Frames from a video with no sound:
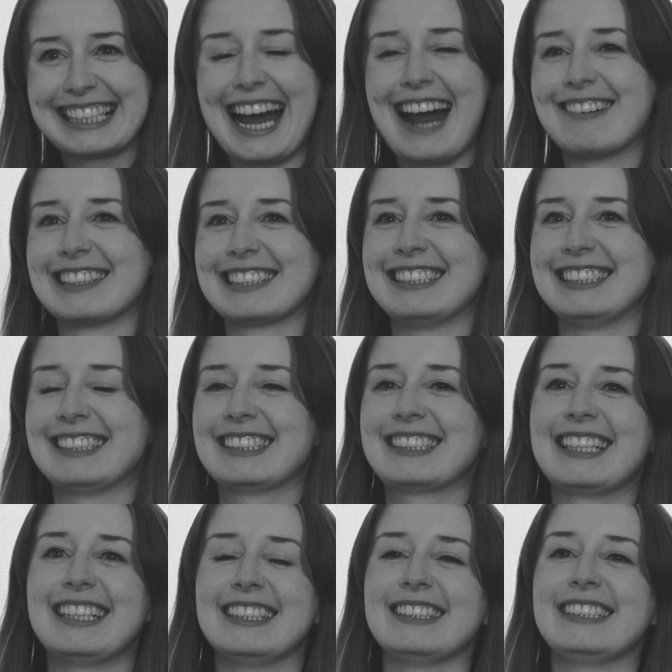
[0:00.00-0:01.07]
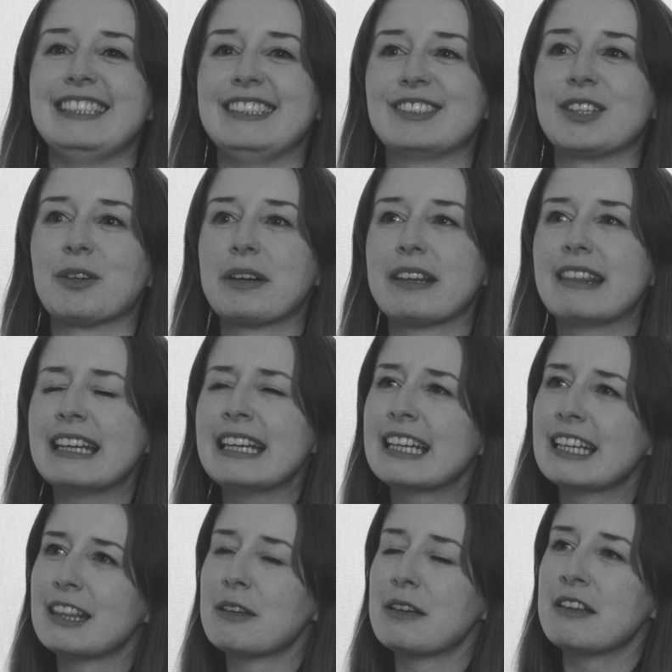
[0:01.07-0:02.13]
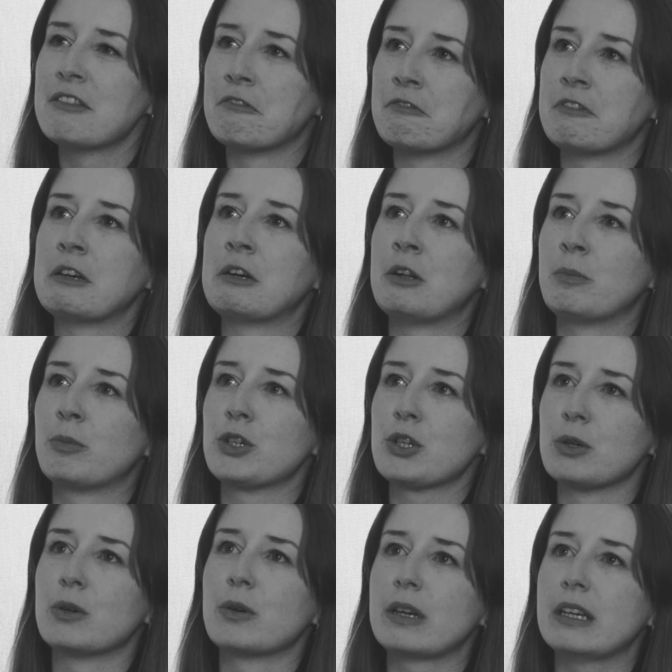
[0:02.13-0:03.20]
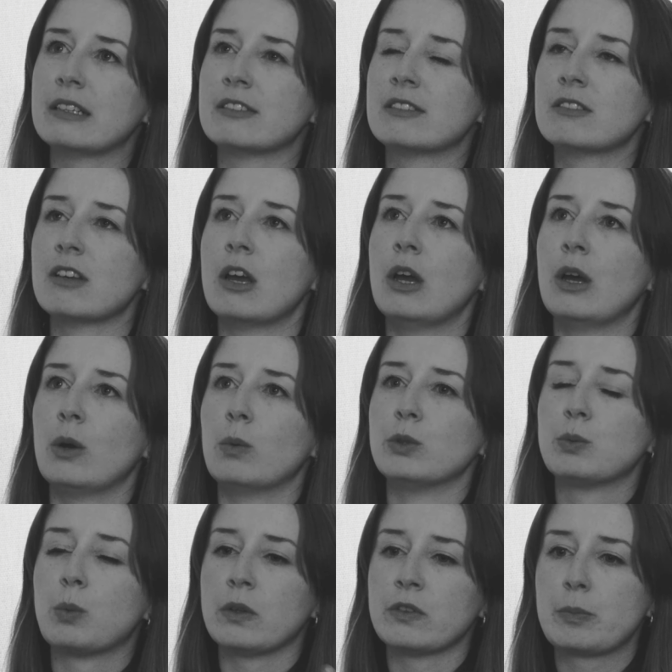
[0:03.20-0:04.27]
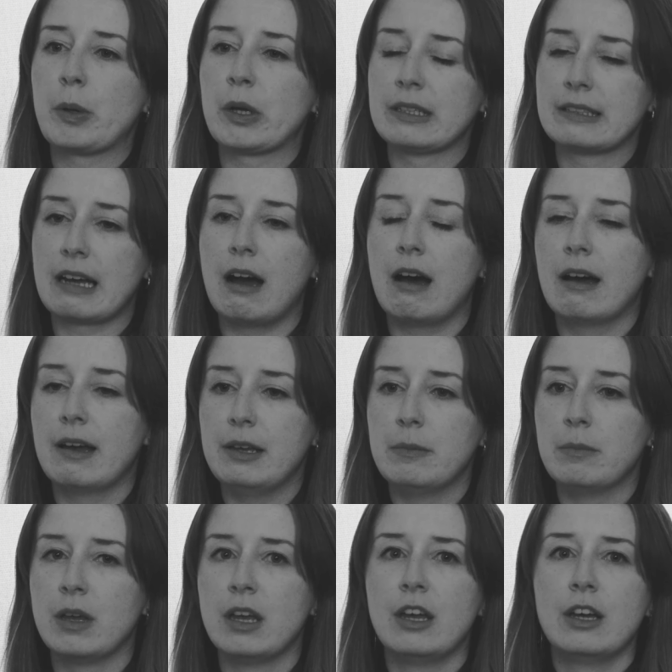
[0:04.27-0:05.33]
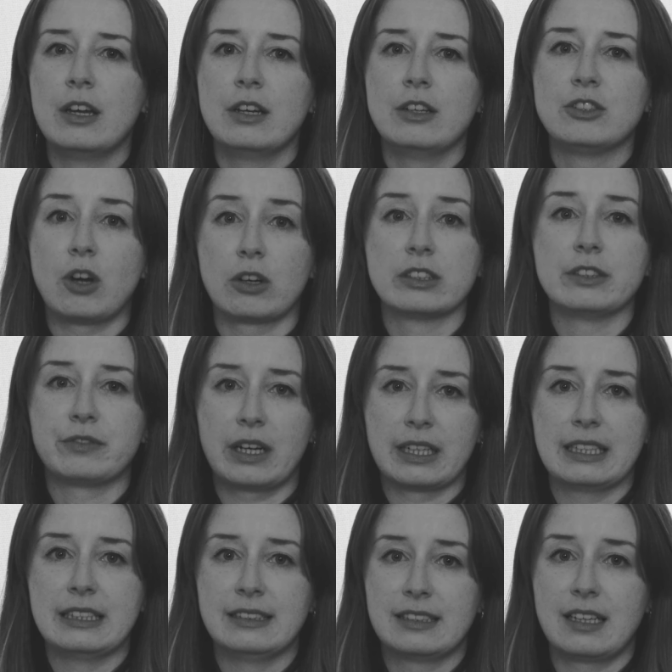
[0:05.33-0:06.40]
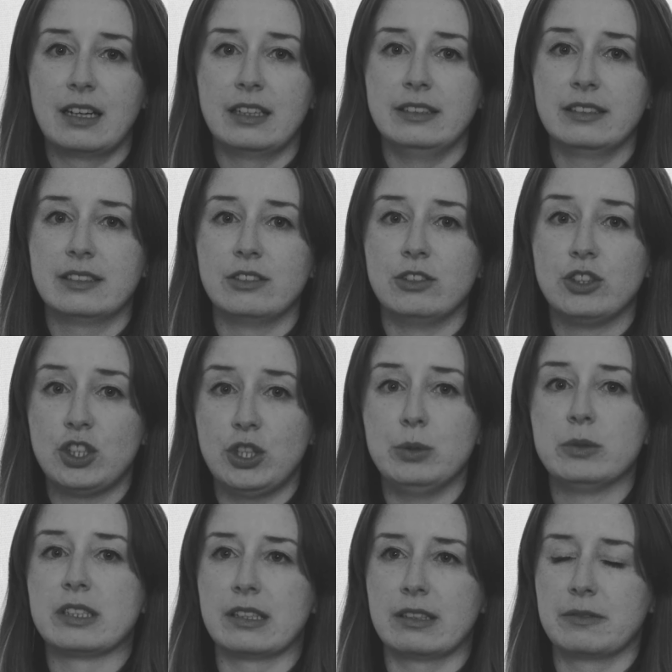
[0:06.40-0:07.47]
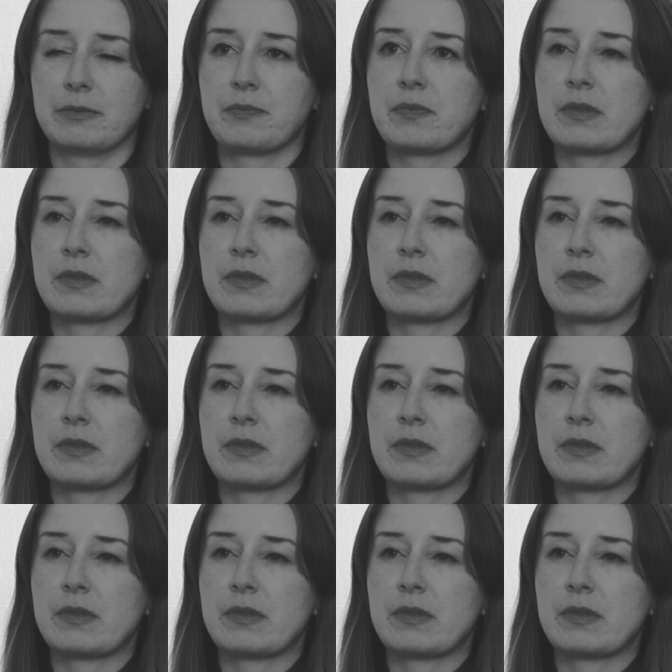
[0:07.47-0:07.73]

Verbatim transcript: character to say the least. So I think in the in the film Pretorius was once upon a time Dr. Frankenstein's tutor.